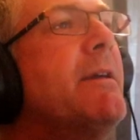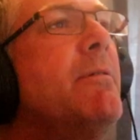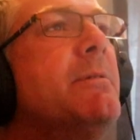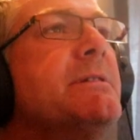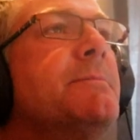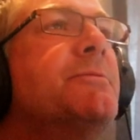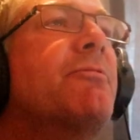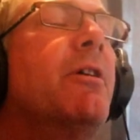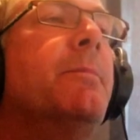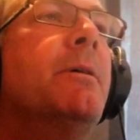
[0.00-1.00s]
give him a
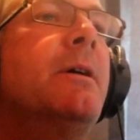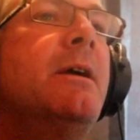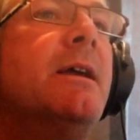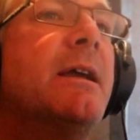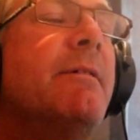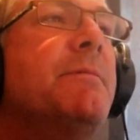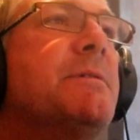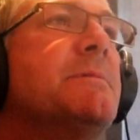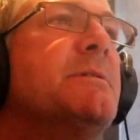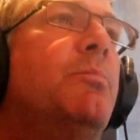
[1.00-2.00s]
subscribe, give him
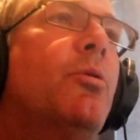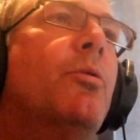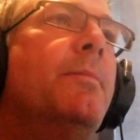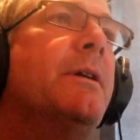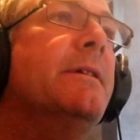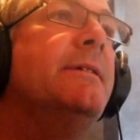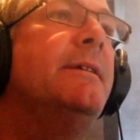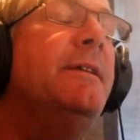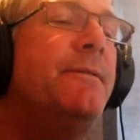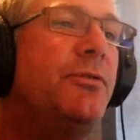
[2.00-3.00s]
some support, because
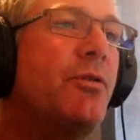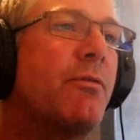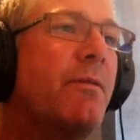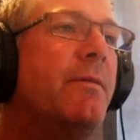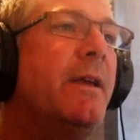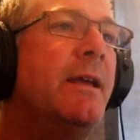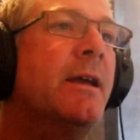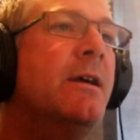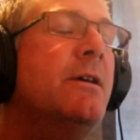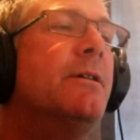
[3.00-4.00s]
his photography
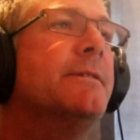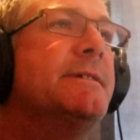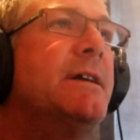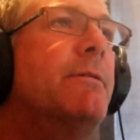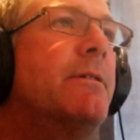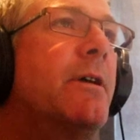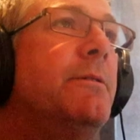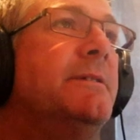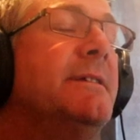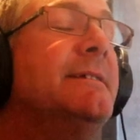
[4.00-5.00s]
on the South
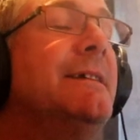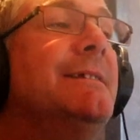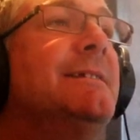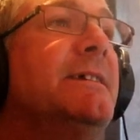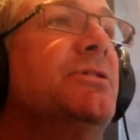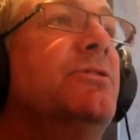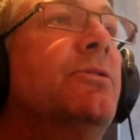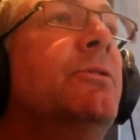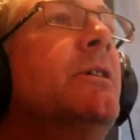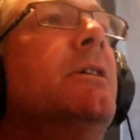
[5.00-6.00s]
Coast is
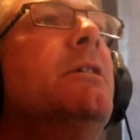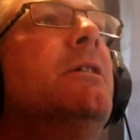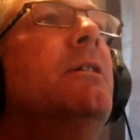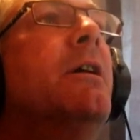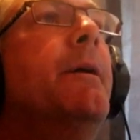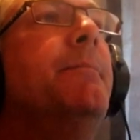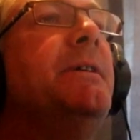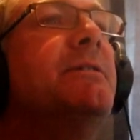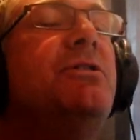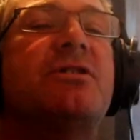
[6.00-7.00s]
sensational.
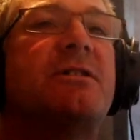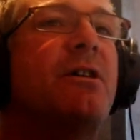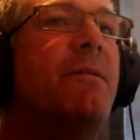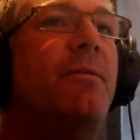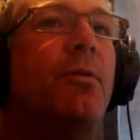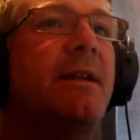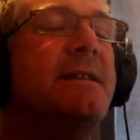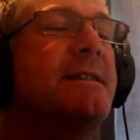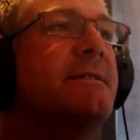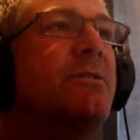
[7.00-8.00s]
He's only just started vlogging,
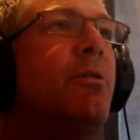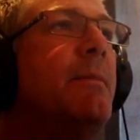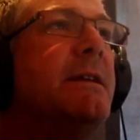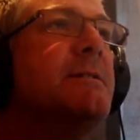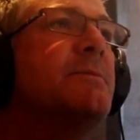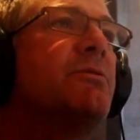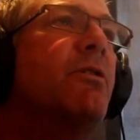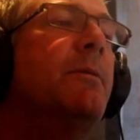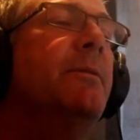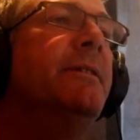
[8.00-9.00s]
he hasn't got many
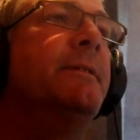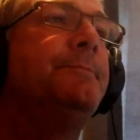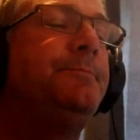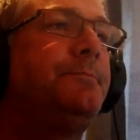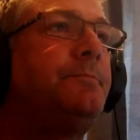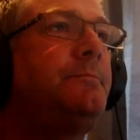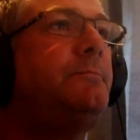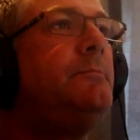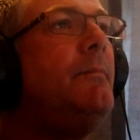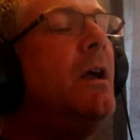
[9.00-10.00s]
subscribers,
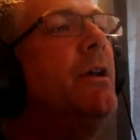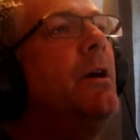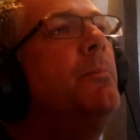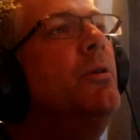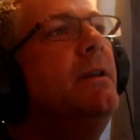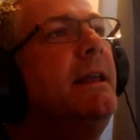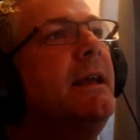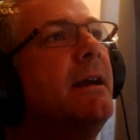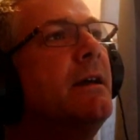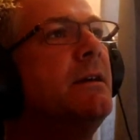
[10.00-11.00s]
and I'll put a
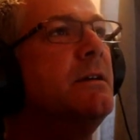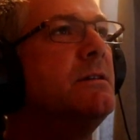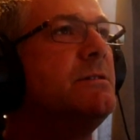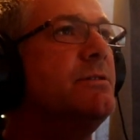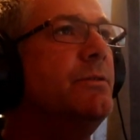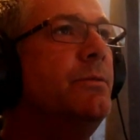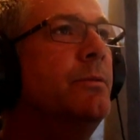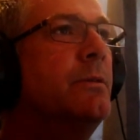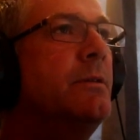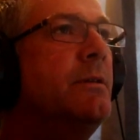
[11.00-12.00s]
link to
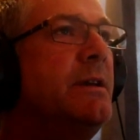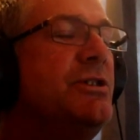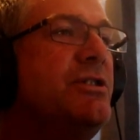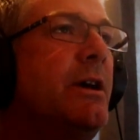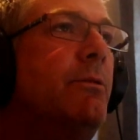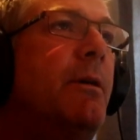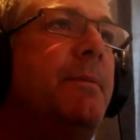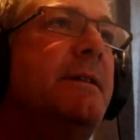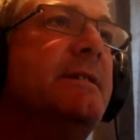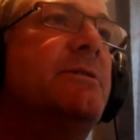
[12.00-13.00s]
his channel
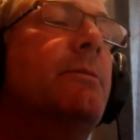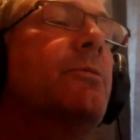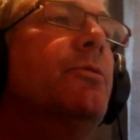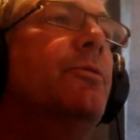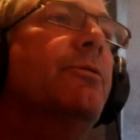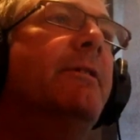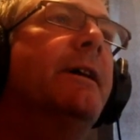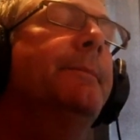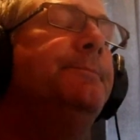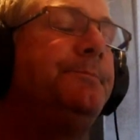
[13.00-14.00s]
up in this top corner here.